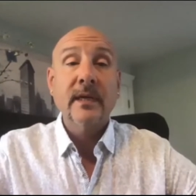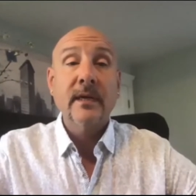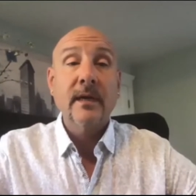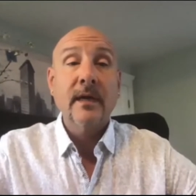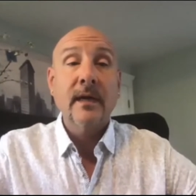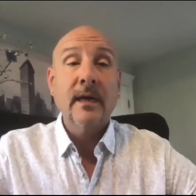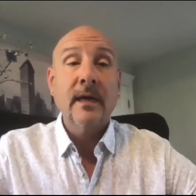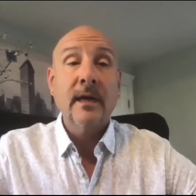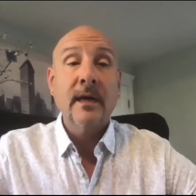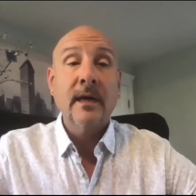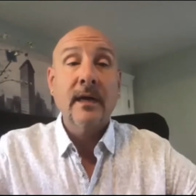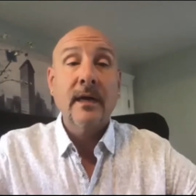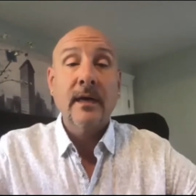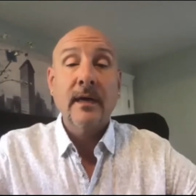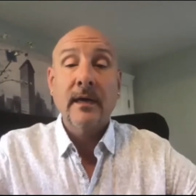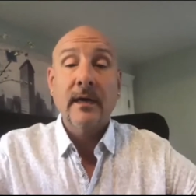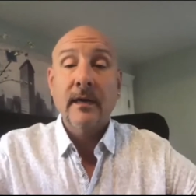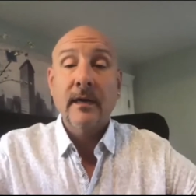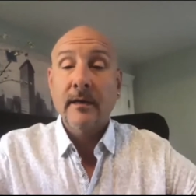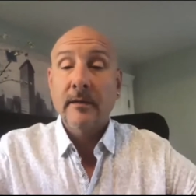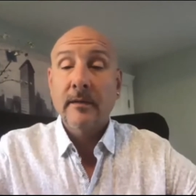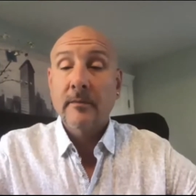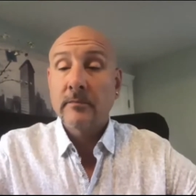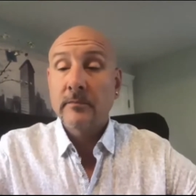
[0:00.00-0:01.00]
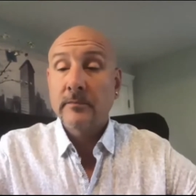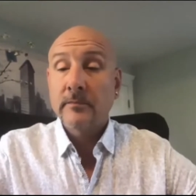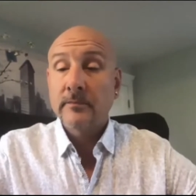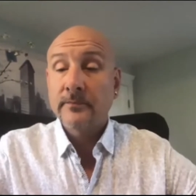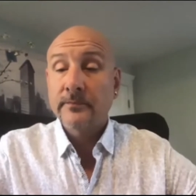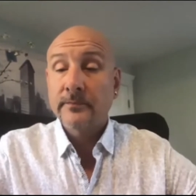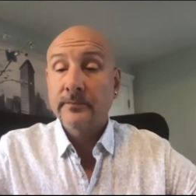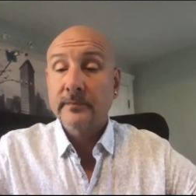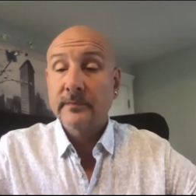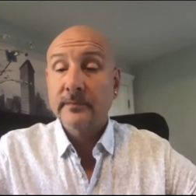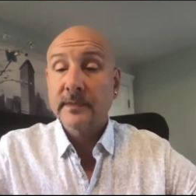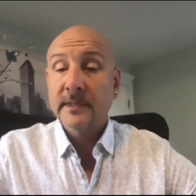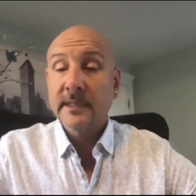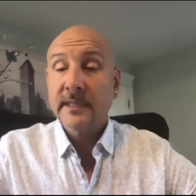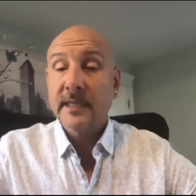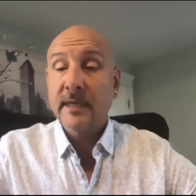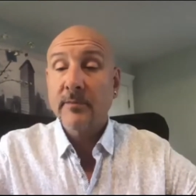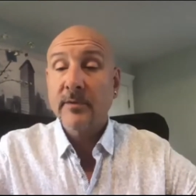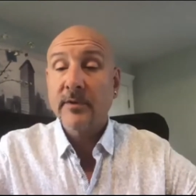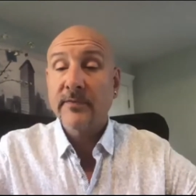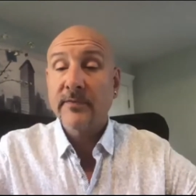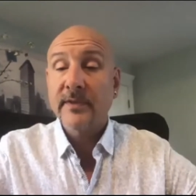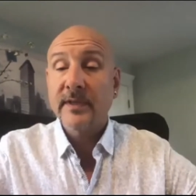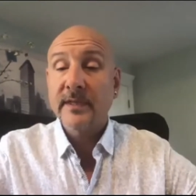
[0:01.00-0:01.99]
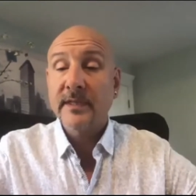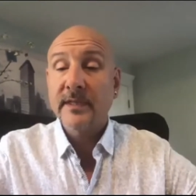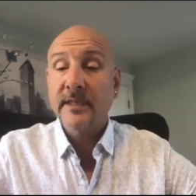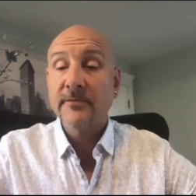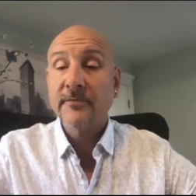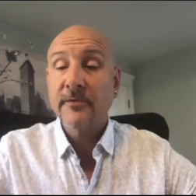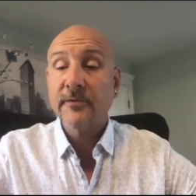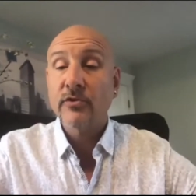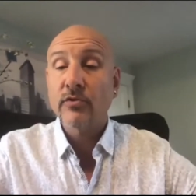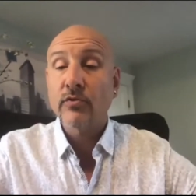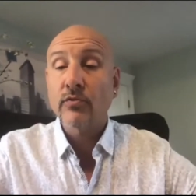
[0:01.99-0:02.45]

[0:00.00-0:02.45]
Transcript: um, um, some of the different